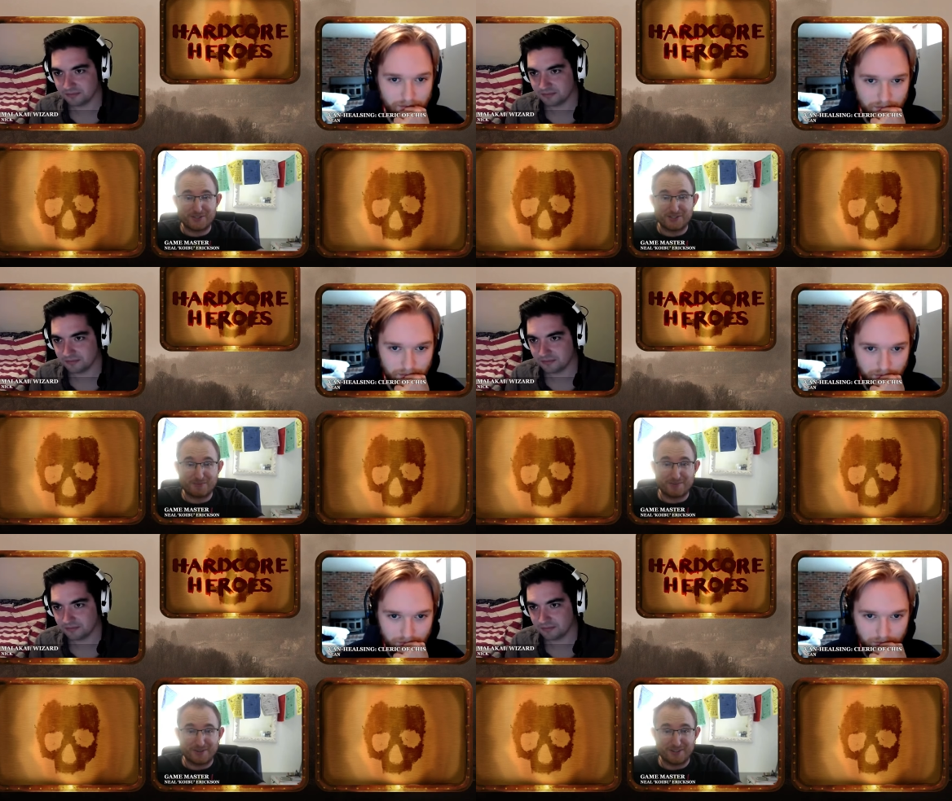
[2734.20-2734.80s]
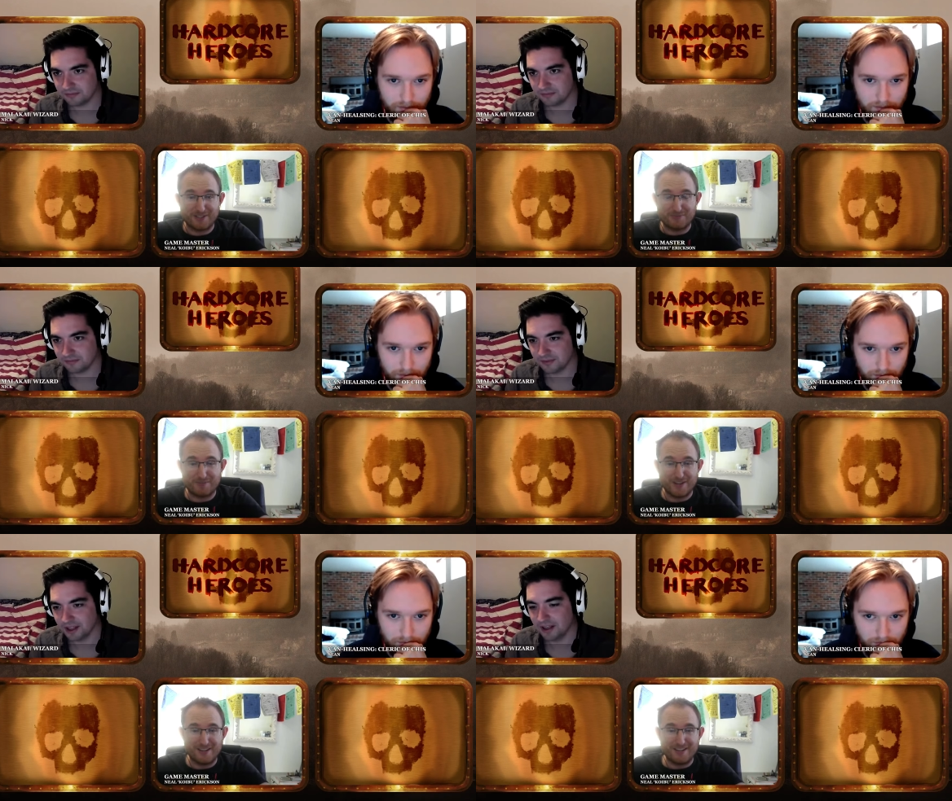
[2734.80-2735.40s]
Speaker 1: experience,
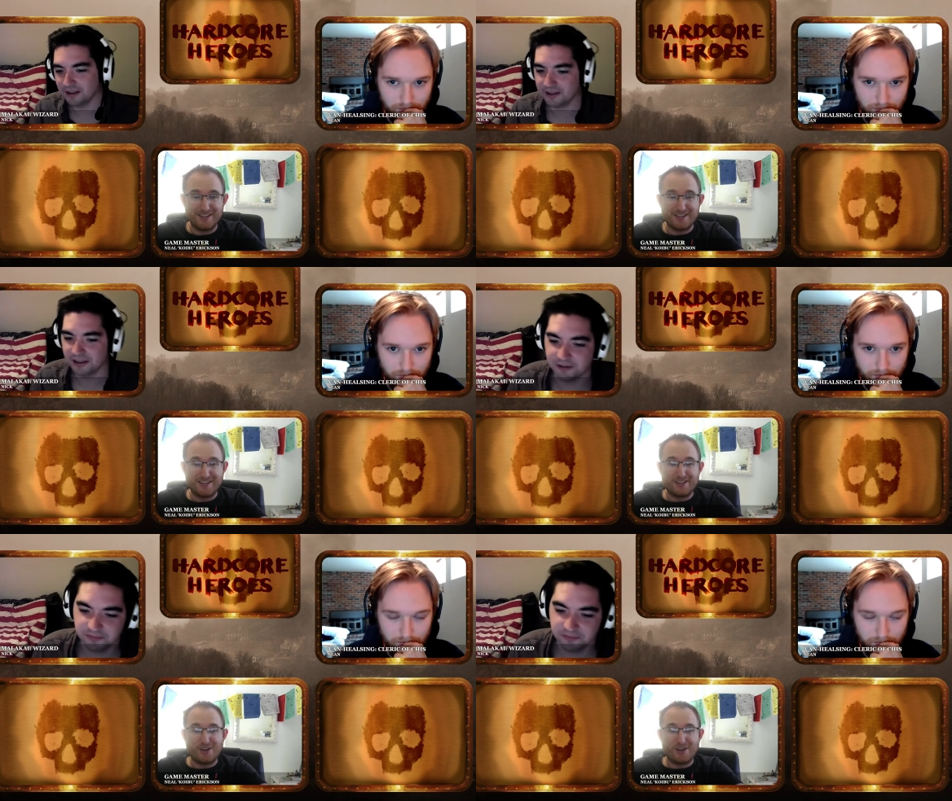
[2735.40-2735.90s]
but uh, okay.